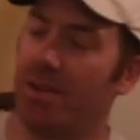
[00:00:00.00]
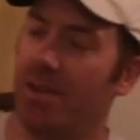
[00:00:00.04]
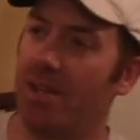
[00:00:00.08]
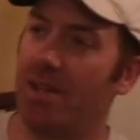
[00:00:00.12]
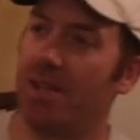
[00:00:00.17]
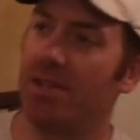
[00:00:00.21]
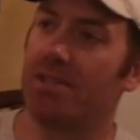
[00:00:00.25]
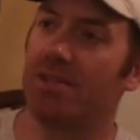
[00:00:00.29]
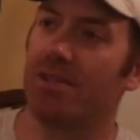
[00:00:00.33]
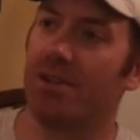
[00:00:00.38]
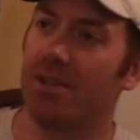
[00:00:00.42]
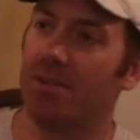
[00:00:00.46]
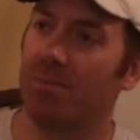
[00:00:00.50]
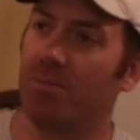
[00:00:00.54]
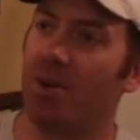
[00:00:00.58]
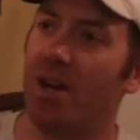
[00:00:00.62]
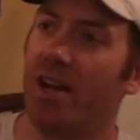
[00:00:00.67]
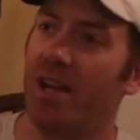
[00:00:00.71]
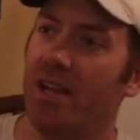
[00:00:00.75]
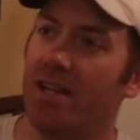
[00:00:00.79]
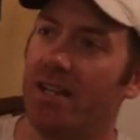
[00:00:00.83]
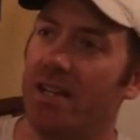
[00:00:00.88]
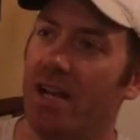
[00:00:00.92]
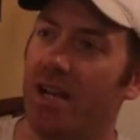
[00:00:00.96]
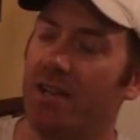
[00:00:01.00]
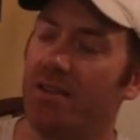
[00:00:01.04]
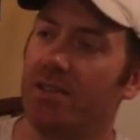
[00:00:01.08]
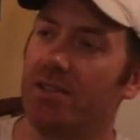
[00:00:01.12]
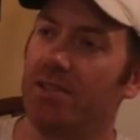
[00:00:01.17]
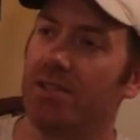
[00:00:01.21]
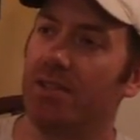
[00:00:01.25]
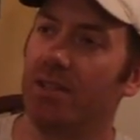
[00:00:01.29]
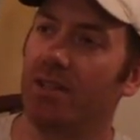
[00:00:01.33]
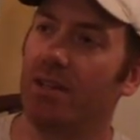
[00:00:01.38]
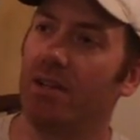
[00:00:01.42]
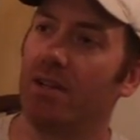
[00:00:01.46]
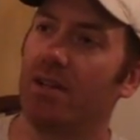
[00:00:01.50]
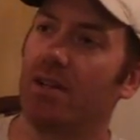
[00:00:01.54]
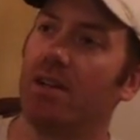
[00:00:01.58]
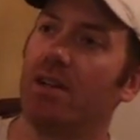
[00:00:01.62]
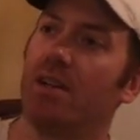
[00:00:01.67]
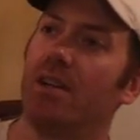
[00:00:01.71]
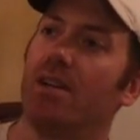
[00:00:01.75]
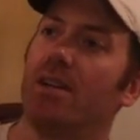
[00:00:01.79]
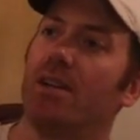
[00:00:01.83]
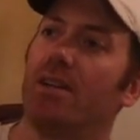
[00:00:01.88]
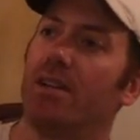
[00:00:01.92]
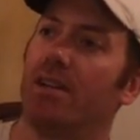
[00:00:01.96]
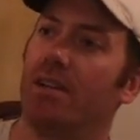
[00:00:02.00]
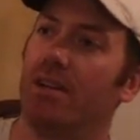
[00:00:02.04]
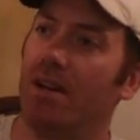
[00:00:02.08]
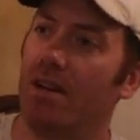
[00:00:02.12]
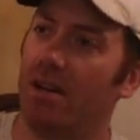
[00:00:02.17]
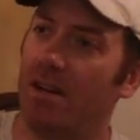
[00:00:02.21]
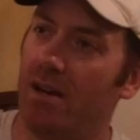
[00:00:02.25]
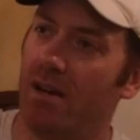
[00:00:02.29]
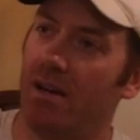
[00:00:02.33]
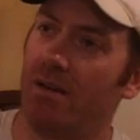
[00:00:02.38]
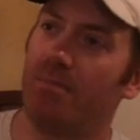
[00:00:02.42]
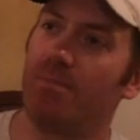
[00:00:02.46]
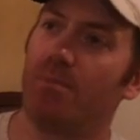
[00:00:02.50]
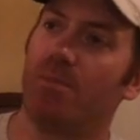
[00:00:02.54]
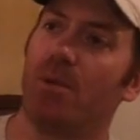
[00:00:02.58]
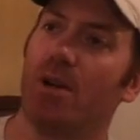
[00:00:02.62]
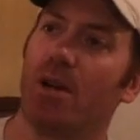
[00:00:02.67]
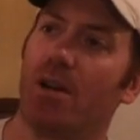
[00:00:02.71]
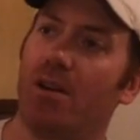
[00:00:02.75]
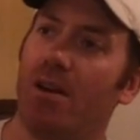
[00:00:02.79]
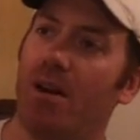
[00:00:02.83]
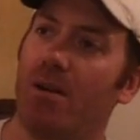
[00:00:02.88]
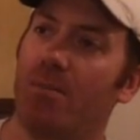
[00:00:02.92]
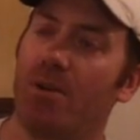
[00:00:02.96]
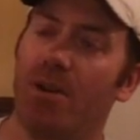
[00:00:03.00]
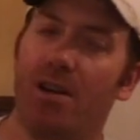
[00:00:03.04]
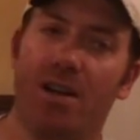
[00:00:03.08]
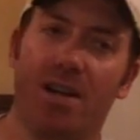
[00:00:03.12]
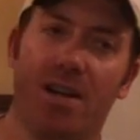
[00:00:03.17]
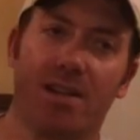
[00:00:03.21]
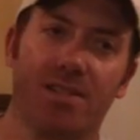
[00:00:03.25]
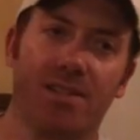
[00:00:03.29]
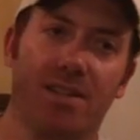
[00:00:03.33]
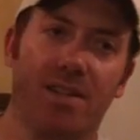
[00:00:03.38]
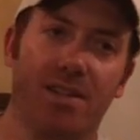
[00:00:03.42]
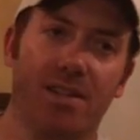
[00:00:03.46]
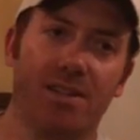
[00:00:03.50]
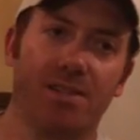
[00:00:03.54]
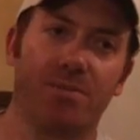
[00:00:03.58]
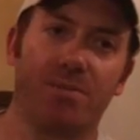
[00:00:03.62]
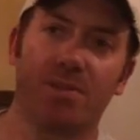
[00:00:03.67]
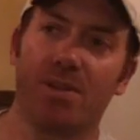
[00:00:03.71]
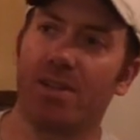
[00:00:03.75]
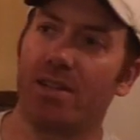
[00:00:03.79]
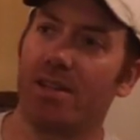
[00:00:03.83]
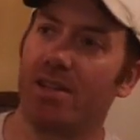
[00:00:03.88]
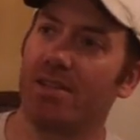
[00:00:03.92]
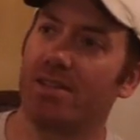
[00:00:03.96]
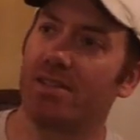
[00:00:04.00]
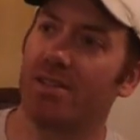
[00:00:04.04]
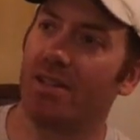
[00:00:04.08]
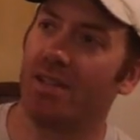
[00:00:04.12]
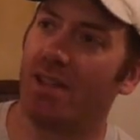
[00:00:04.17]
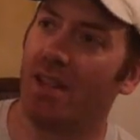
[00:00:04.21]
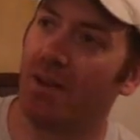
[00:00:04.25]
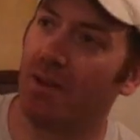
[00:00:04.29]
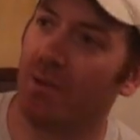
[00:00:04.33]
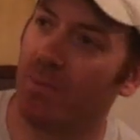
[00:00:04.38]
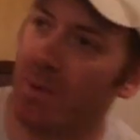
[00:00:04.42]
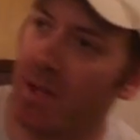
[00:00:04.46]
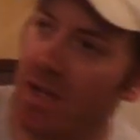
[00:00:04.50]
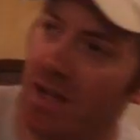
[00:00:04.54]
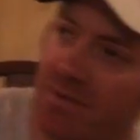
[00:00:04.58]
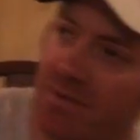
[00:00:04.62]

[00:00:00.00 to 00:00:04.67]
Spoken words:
yeast start breaking down the sugar. Carbon dioxide is released, and then we